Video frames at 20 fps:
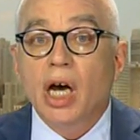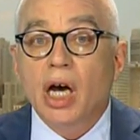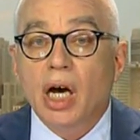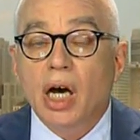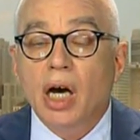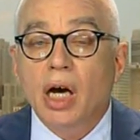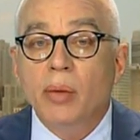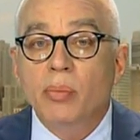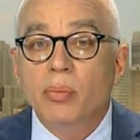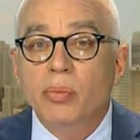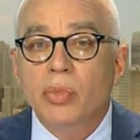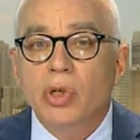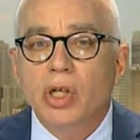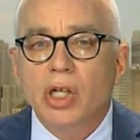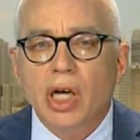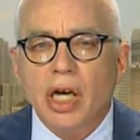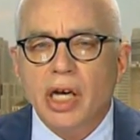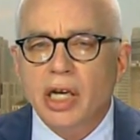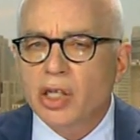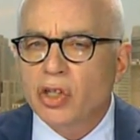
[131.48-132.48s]

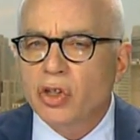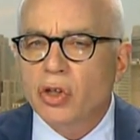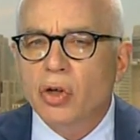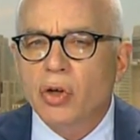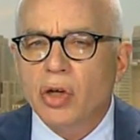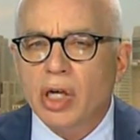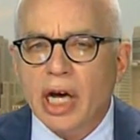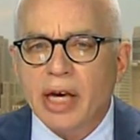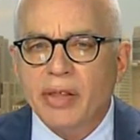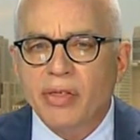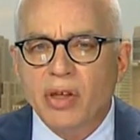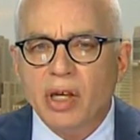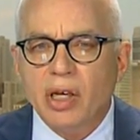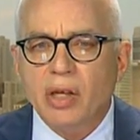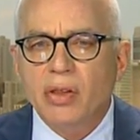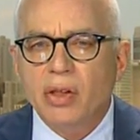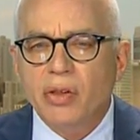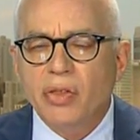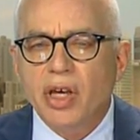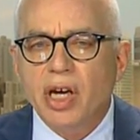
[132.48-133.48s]
You know, and I
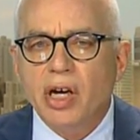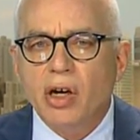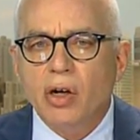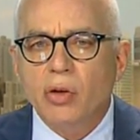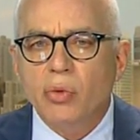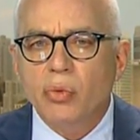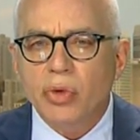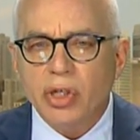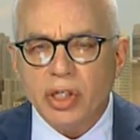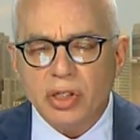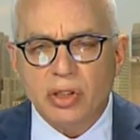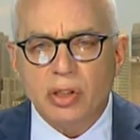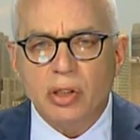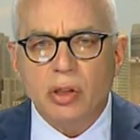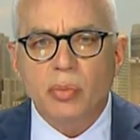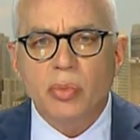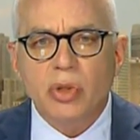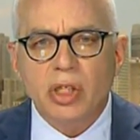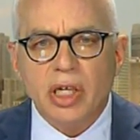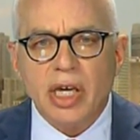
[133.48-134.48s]
think that they are
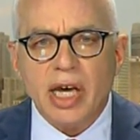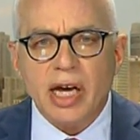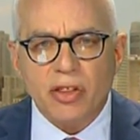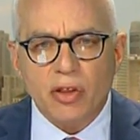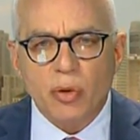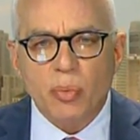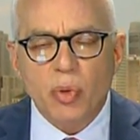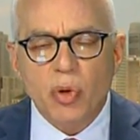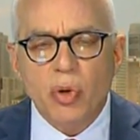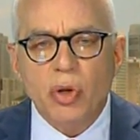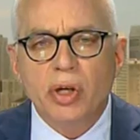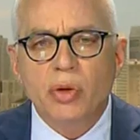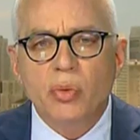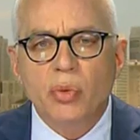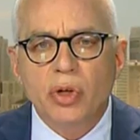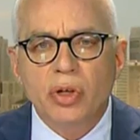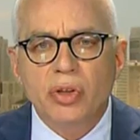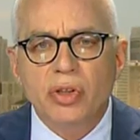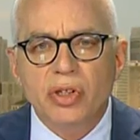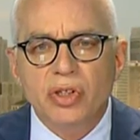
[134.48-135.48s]
reasonably at the point
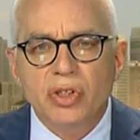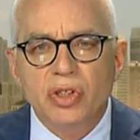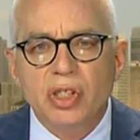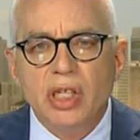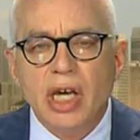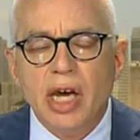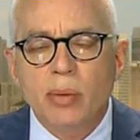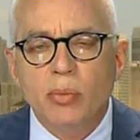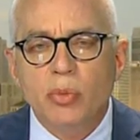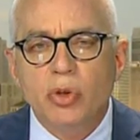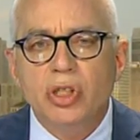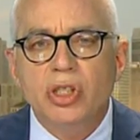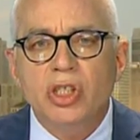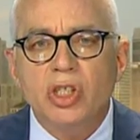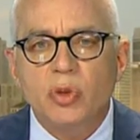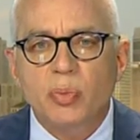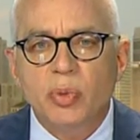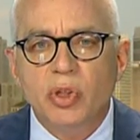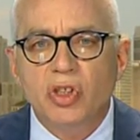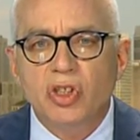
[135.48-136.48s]
where this hemorrhage
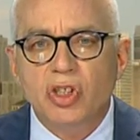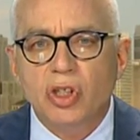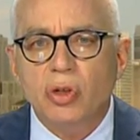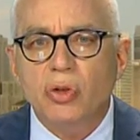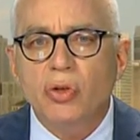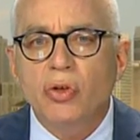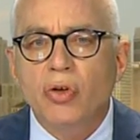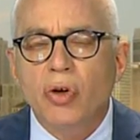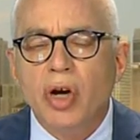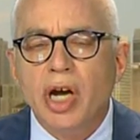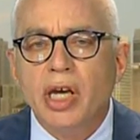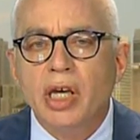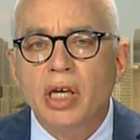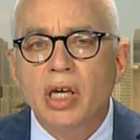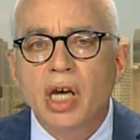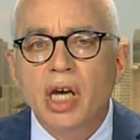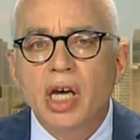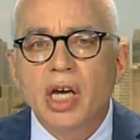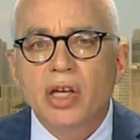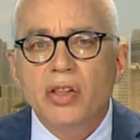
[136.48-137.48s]
has been so
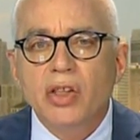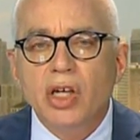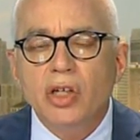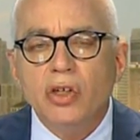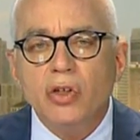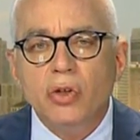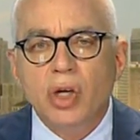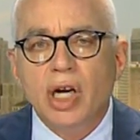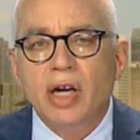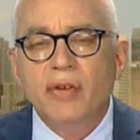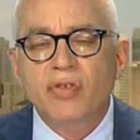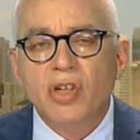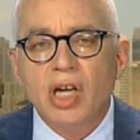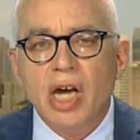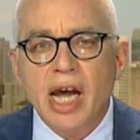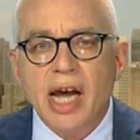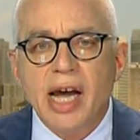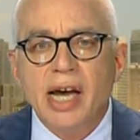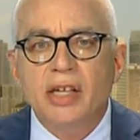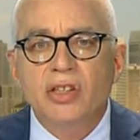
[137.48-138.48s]
great that you have to
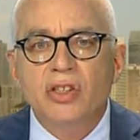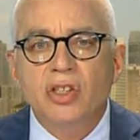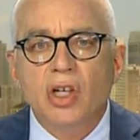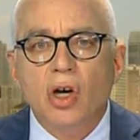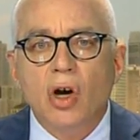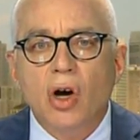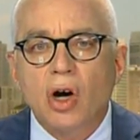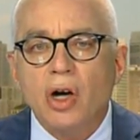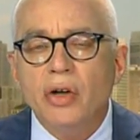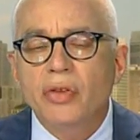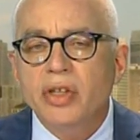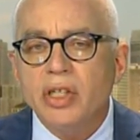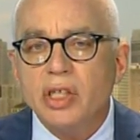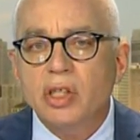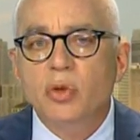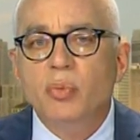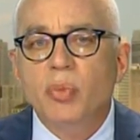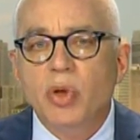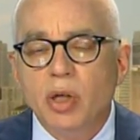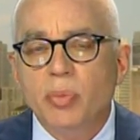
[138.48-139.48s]
ask, are
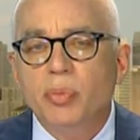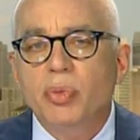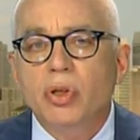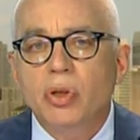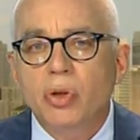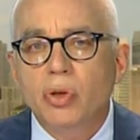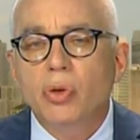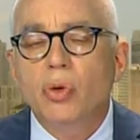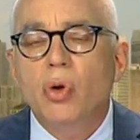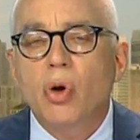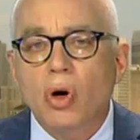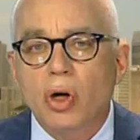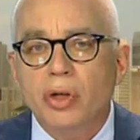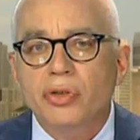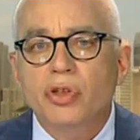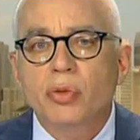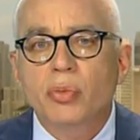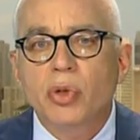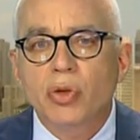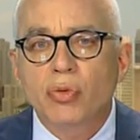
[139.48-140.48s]
these people who
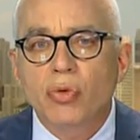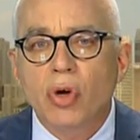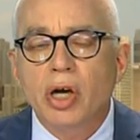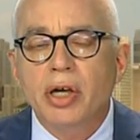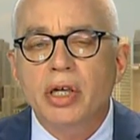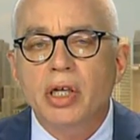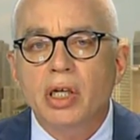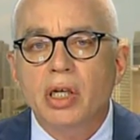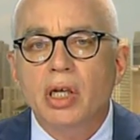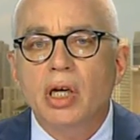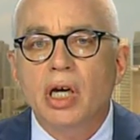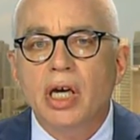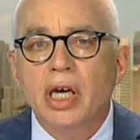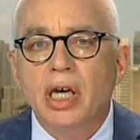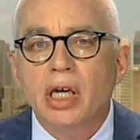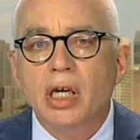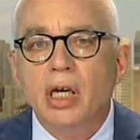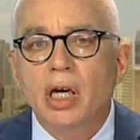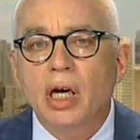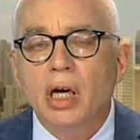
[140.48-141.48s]
ought to be running
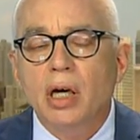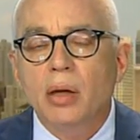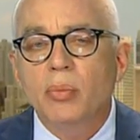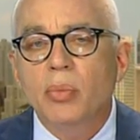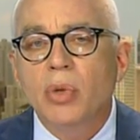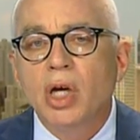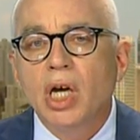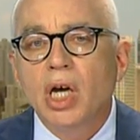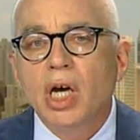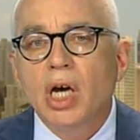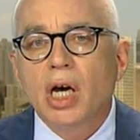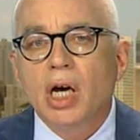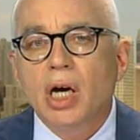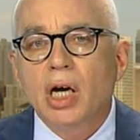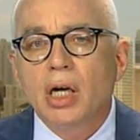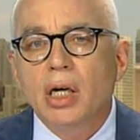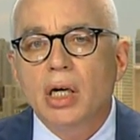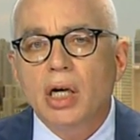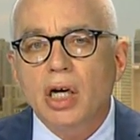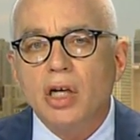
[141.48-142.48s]

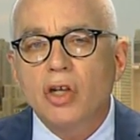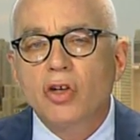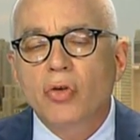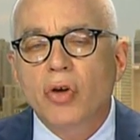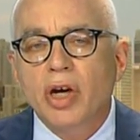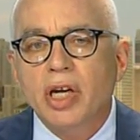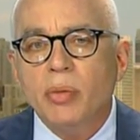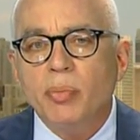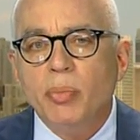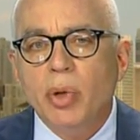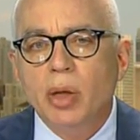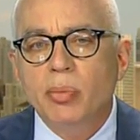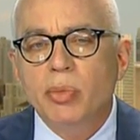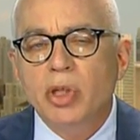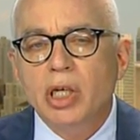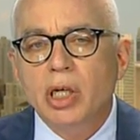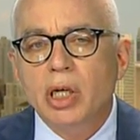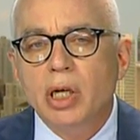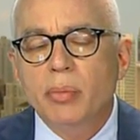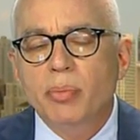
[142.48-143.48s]
a great
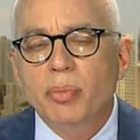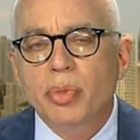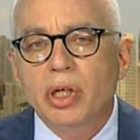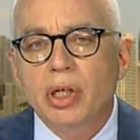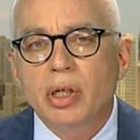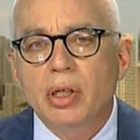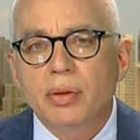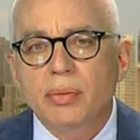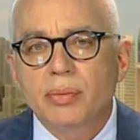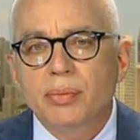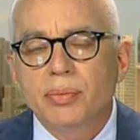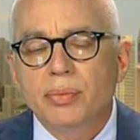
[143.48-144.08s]
public company?